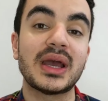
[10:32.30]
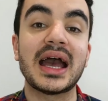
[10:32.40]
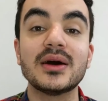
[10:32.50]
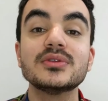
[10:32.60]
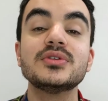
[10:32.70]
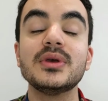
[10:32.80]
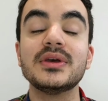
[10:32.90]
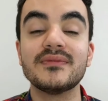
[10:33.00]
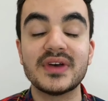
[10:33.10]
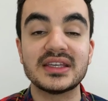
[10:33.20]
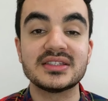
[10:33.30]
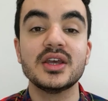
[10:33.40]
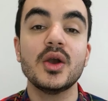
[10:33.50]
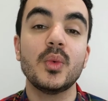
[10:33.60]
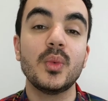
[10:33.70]
how to invest
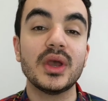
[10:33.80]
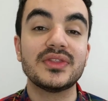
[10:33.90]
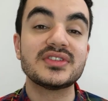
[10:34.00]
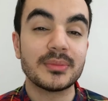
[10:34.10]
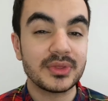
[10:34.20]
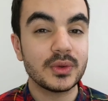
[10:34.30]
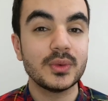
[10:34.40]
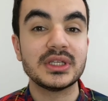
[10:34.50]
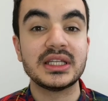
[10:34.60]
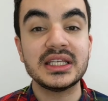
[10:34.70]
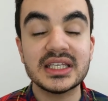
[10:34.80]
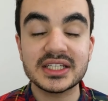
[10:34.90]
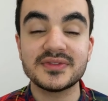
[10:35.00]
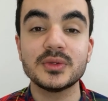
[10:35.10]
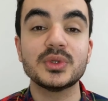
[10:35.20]
with something called an
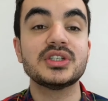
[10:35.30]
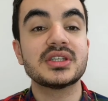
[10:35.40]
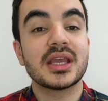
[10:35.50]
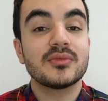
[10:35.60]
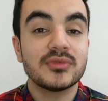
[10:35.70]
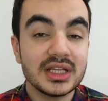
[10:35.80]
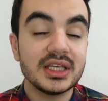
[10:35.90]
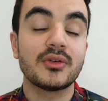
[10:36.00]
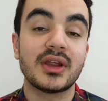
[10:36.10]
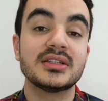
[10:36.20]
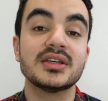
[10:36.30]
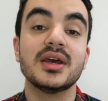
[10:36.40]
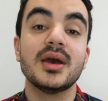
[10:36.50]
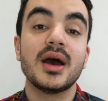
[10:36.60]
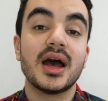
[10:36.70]
index fund, which is a really great
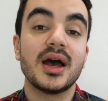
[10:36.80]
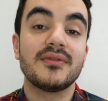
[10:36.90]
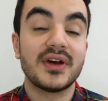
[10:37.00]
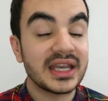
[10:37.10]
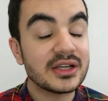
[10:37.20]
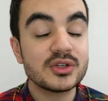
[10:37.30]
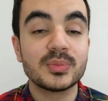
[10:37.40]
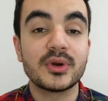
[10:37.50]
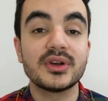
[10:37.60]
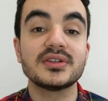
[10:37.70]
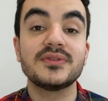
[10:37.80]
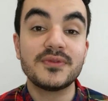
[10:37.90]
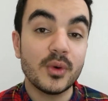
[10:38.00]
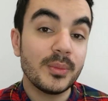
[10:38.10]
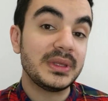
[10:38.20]
financial product
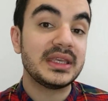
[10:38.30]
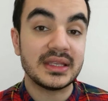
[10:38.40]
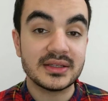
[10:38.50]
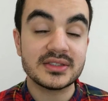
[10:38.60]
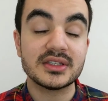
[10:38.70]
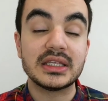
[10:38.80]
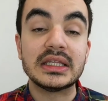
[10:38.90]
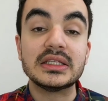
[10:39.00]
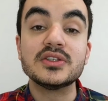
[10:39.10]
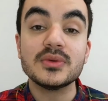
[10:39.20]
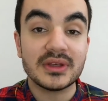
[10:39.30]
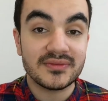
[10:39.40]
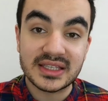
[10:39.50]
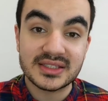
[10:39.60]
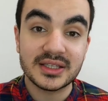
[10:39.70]
for beginners into
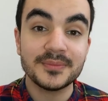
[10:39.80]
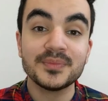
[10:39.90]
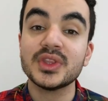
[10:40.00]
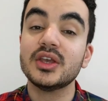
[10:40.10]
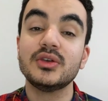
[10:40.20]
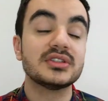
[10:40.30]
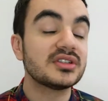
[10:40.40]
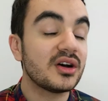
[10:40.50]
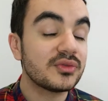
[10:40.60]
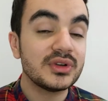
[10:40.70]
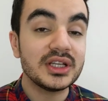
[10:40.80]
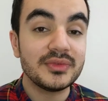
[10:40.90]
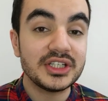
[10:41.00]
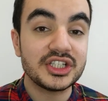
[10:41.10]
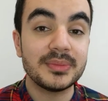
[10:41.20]
investing. You can start off really,
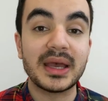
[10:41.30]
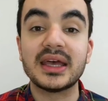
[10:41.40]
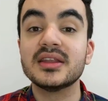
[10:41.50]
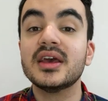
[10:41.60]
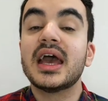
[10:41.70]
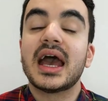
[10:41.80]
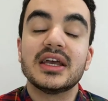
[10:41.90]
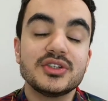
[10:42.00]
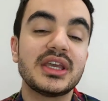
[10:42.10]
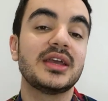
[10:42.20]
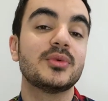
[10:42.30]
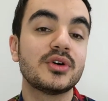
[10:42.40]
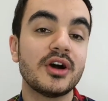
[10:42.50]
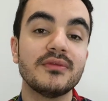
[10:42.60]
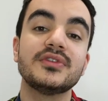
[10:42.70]
really cheap, and as you gain more
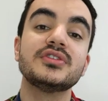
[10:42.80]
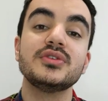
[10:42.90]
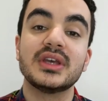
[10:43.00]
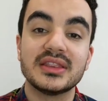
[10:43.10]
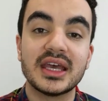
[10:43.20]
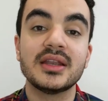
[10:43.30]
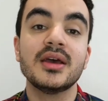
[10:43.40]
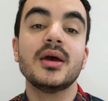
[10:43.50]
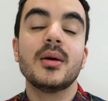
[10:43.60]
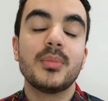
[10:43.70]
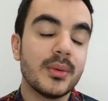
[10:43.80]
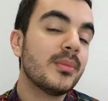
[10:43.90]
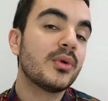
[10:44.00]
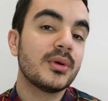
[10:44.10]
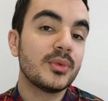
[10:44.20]
confidence, you can then put
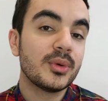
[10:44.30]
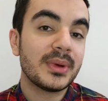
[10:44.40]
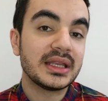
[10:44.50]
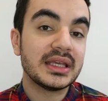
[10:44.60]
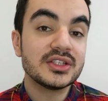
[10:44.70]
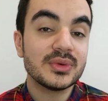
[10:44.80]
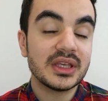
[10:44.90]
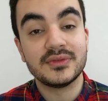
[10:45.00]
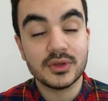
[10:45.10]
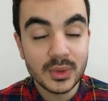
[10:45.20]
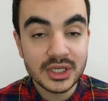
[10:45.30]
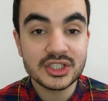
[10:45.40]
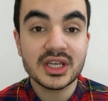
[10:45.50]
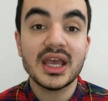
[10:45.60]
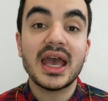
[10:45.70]
more and more money into it if you
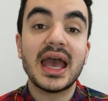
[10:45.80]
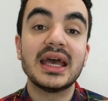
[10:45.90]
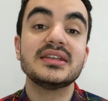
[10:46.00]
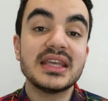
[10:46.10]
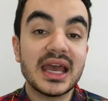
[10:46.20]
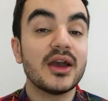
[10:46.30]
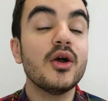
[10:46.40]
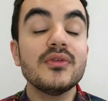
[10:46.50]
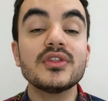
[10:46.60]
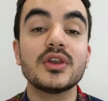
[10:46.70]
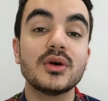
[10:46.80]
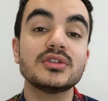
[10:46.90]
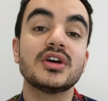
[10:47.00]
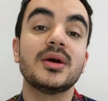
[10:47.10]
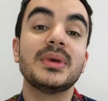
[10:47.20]
wish. And yeah, over the long
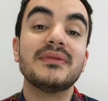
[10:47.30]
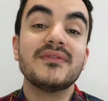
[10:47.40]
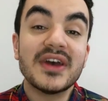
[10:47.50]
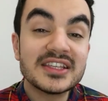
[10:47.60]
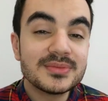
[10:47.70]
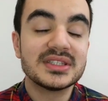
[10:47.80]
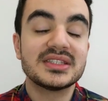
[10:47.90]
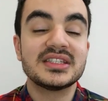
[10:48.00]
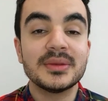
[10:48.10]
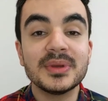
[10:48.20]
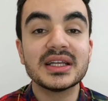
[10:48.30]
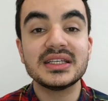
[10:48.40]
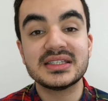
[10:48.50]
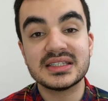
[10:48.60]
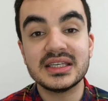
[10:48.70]
term, investments
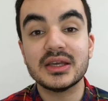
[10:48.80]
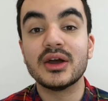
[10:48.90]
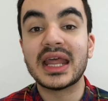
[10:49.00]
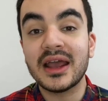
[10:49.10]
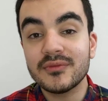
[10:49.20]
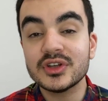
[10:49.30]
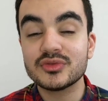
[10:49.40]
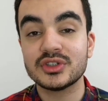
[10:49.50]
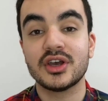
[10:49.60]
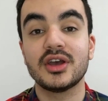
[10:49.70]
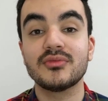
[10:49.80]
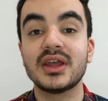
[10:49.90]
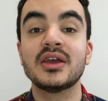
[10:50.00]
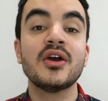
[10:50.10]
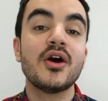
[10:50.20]
typically see an average return
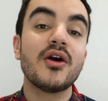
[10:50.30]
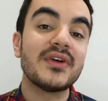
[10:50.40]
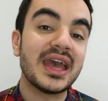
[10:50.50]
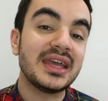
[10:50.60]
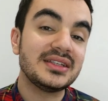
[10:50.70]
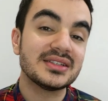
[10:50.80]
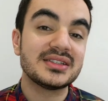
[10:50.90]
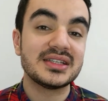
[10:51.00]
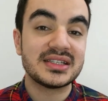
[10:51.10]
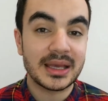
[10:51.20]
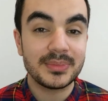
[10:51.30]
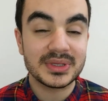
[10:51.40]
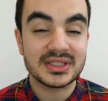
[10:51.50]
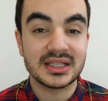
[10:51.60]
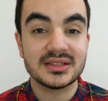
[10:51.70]
rate of 8 to
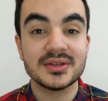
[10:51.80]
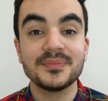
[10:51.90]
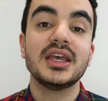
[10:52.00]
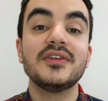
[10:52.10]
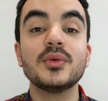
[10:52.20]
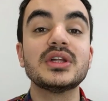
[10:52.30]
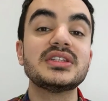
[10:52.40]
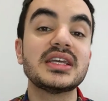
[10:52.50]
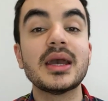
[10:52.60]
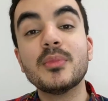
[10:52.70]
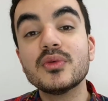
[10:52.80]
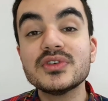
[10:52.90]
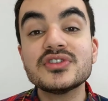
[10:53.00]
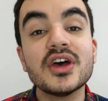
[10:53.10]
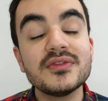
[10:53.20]
10%. If you want to take a more
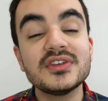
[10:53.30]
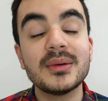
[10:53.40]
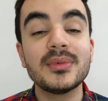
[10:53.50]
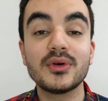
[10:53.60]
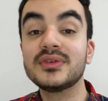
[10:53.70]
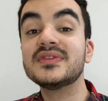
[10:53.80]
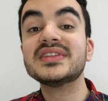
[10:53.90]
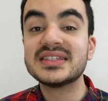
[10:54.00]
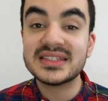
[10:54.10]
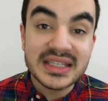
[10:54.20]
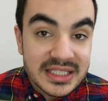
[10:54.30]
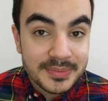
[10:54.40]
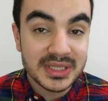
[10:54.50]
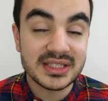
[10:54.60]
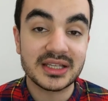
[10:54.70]
reserved number, or even
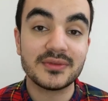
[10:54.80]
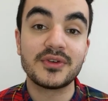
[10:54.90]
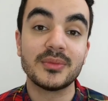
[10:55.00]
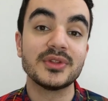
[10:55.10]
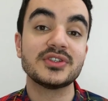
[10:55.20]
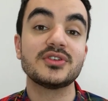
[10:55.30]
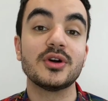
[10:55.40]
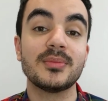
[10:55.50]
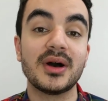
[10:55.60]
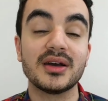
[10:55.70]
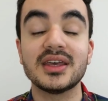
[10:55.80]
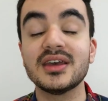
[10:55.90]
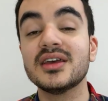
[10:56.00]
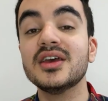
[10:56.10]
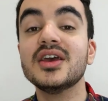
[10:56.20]
6% from the stock market,